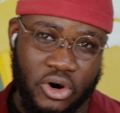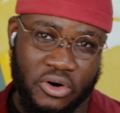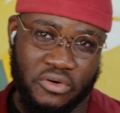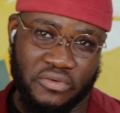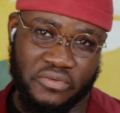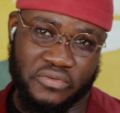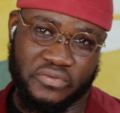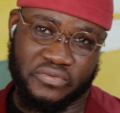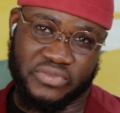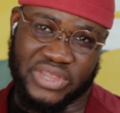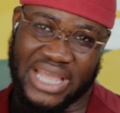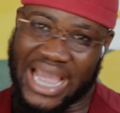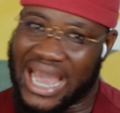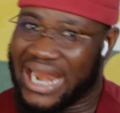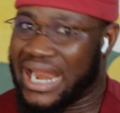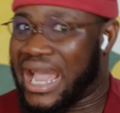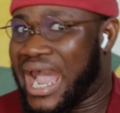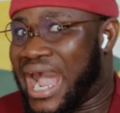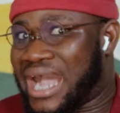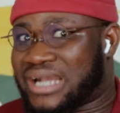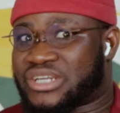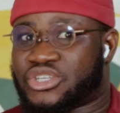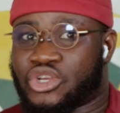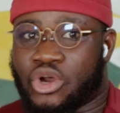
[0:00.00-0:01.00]
of the
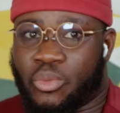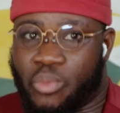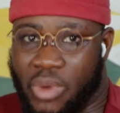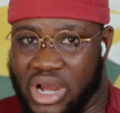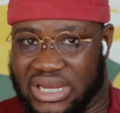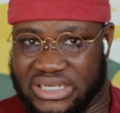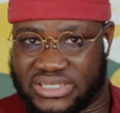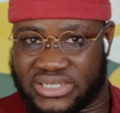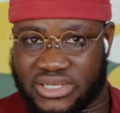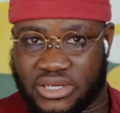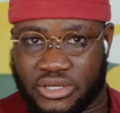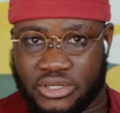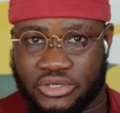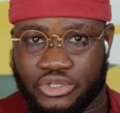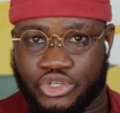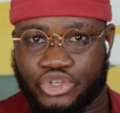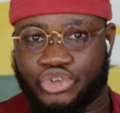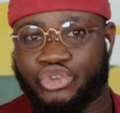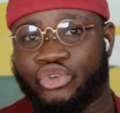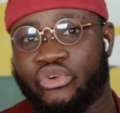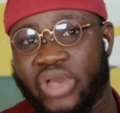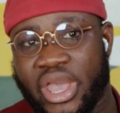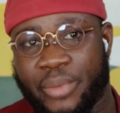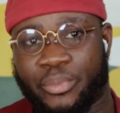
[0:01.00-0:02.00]
Aqsa Mosque
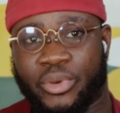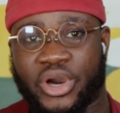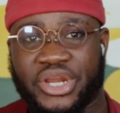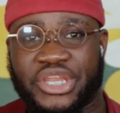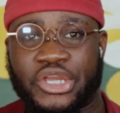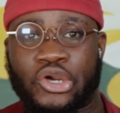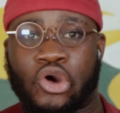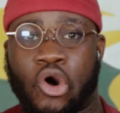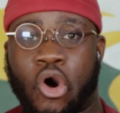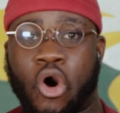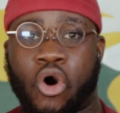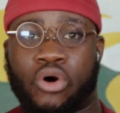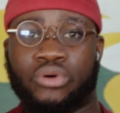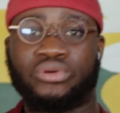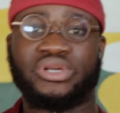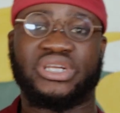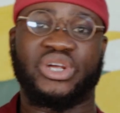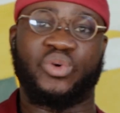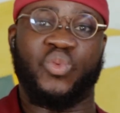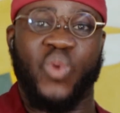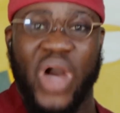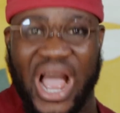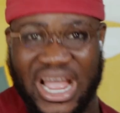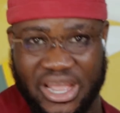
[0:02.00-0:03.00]
through a body called
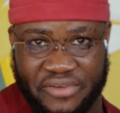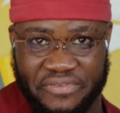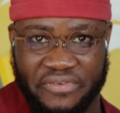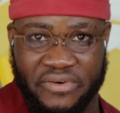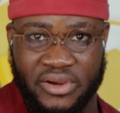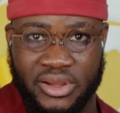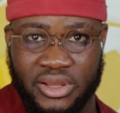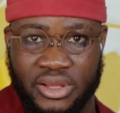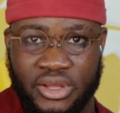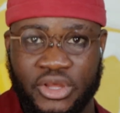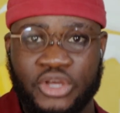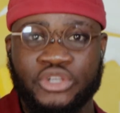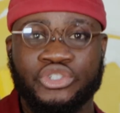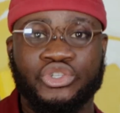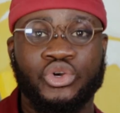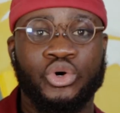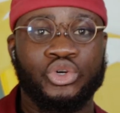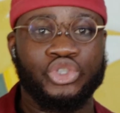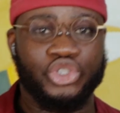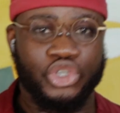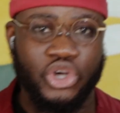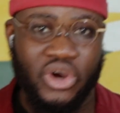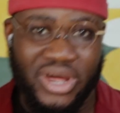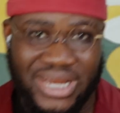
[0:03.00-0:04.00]
the Waqf.
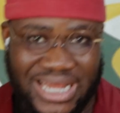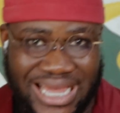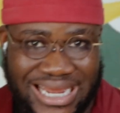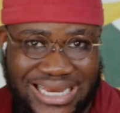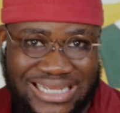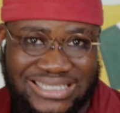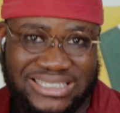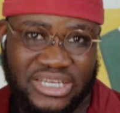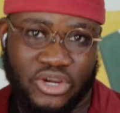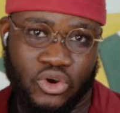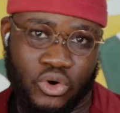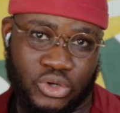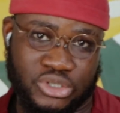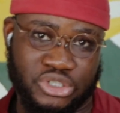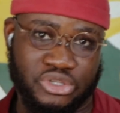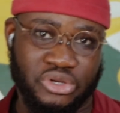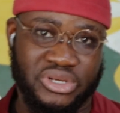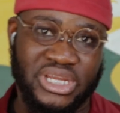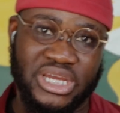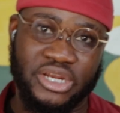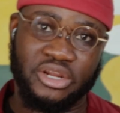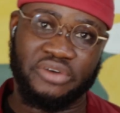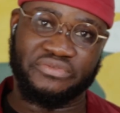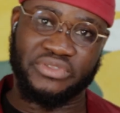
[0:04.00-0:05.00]
So Jordan is the
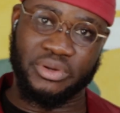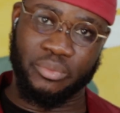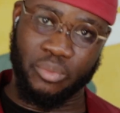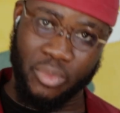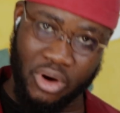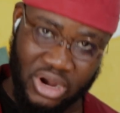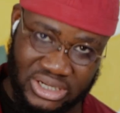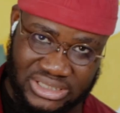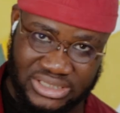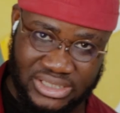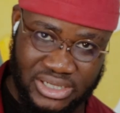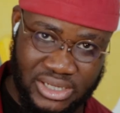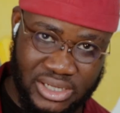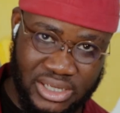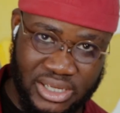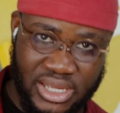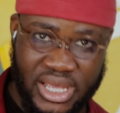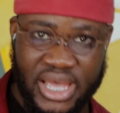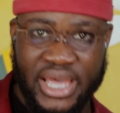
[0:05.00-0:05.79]
custodian of the mosque.